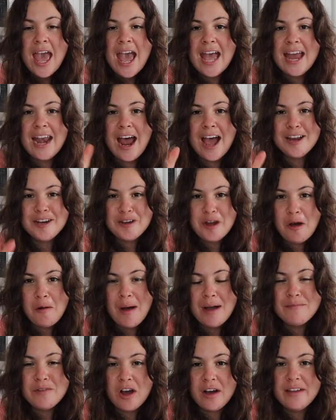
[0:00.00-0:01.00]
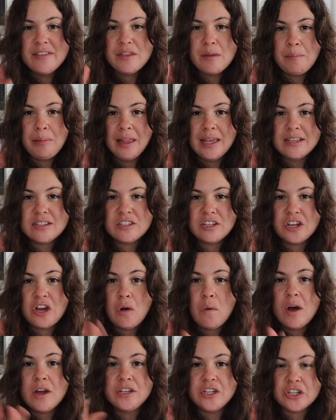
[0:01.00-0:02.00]
And I know I'm not in the place to
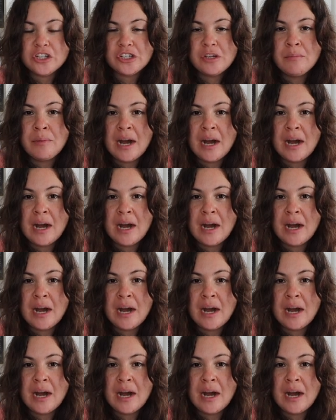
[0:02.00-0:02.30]
go audition,